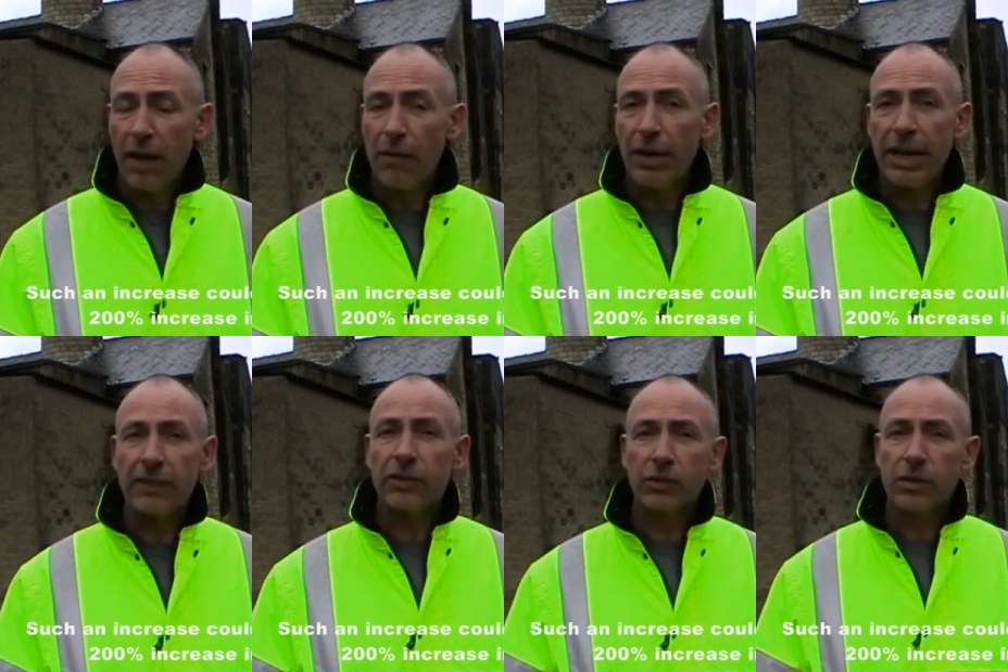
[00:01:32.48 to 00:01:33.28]
over the
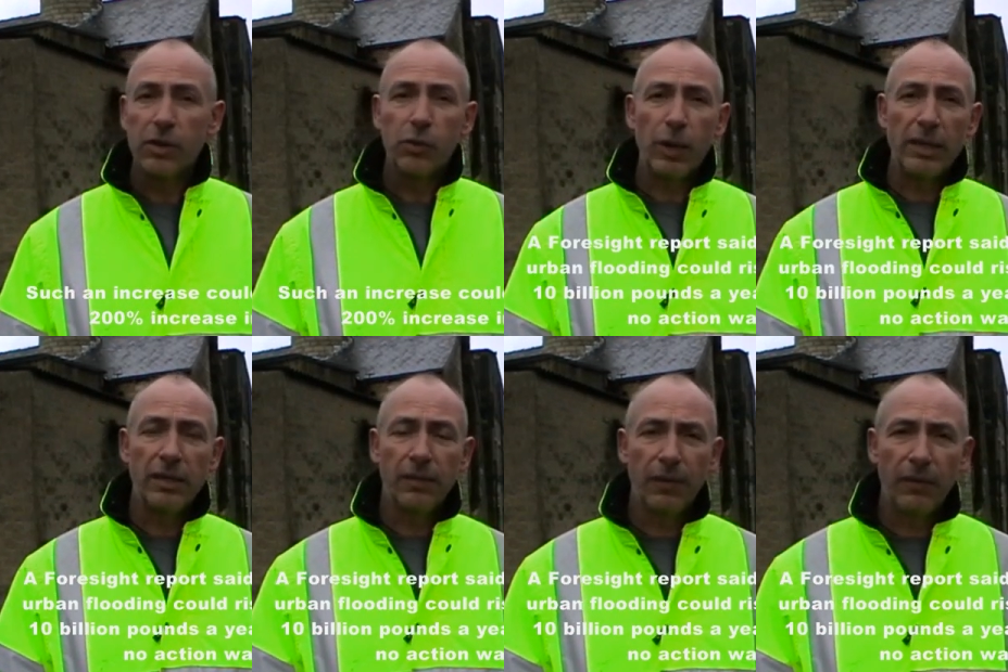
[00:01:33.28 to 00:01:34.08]
next 20
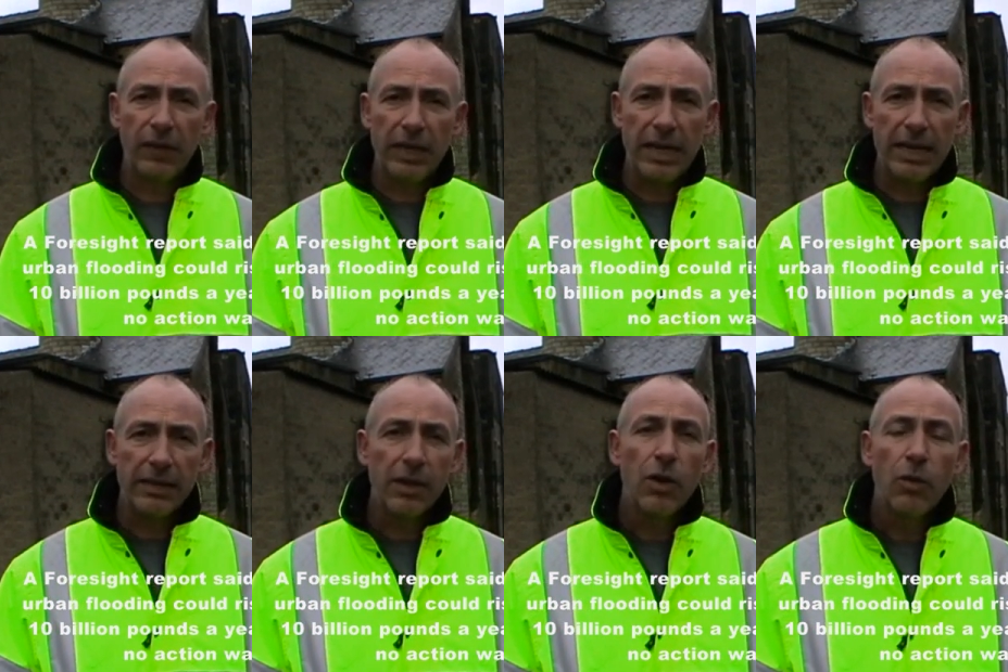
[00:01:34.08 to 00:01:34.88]
to 50 years,